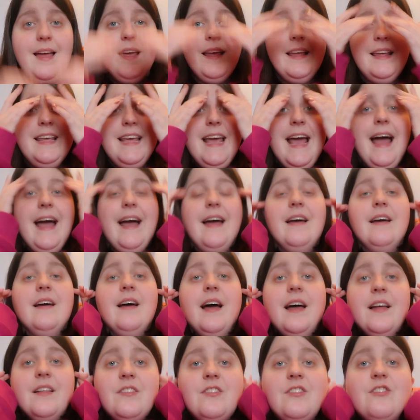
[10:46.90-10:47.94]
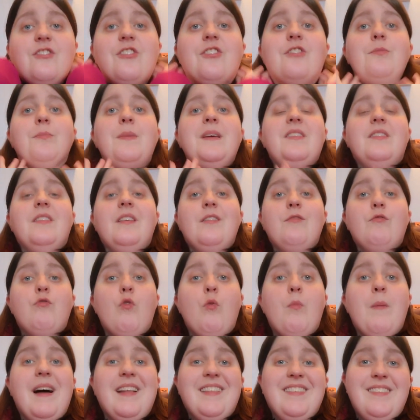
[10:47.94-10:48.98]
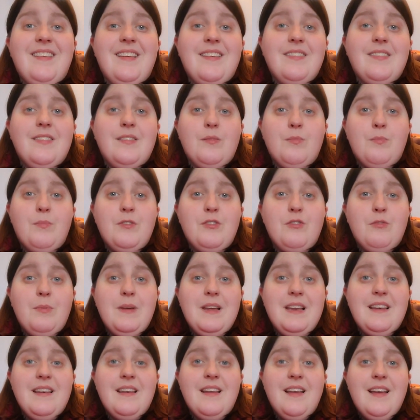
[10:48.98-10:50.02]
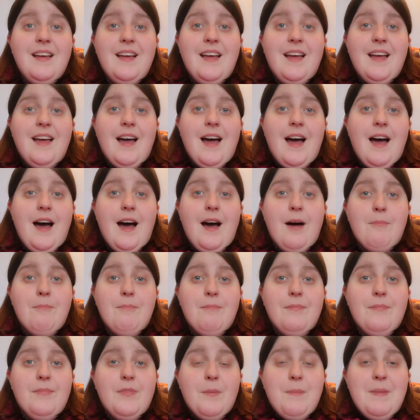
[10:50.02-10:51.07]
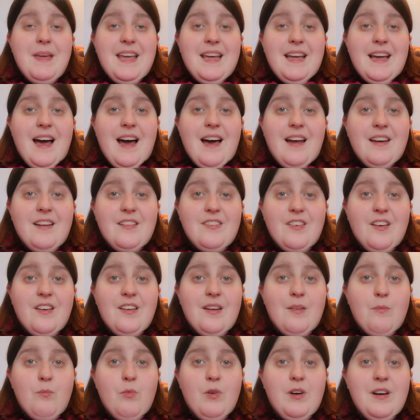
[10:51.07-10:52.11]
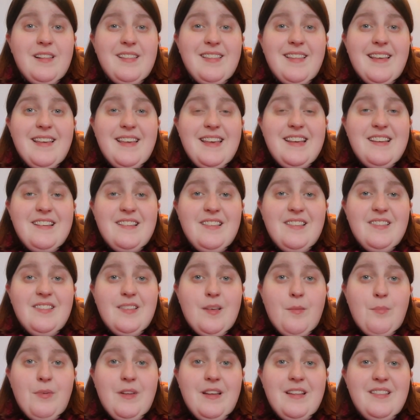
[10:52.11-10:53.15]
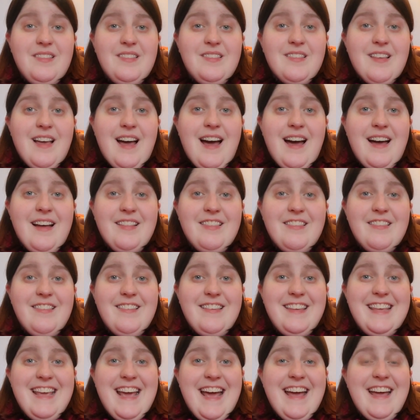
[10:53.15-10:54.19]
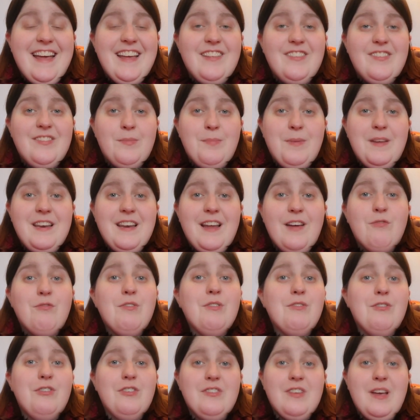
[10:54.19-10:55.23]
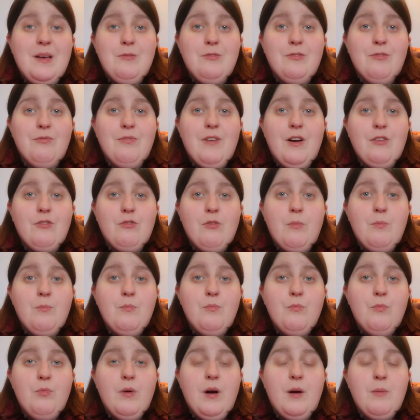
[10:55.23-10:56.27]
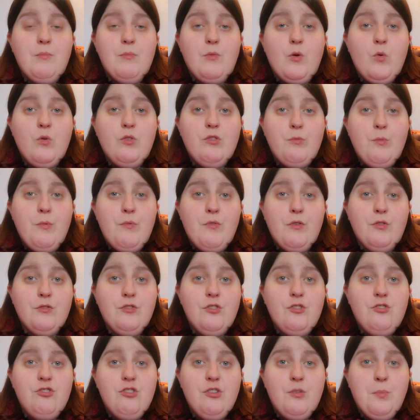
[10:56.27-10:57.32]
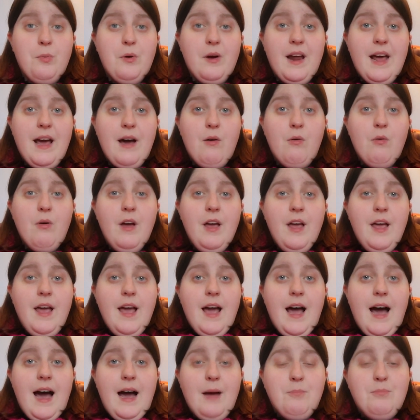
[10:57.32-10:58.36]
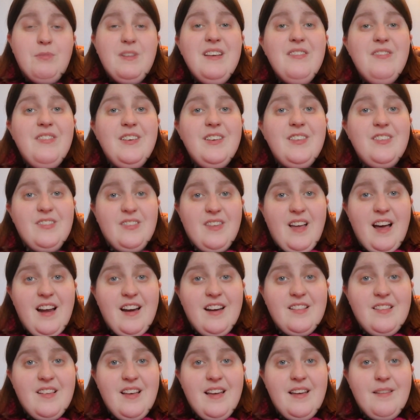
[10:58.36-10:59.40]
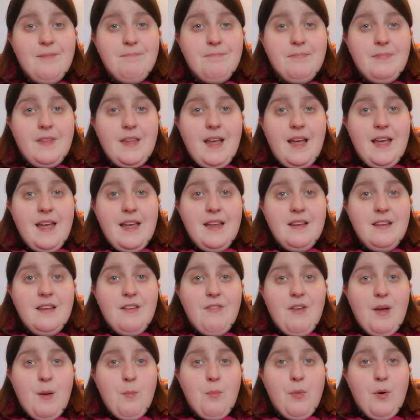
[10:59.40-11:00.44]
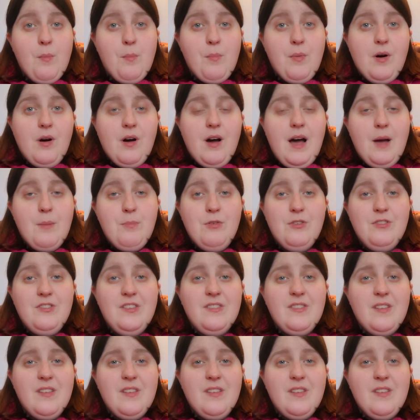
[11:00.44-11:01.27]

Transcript: yeah, it's just basically romances between the main character and one of the Eden siblings, and yeah, it's been a really good time so far, so I'm going to move on to Juniper Hill. I briefly started it in November, but I put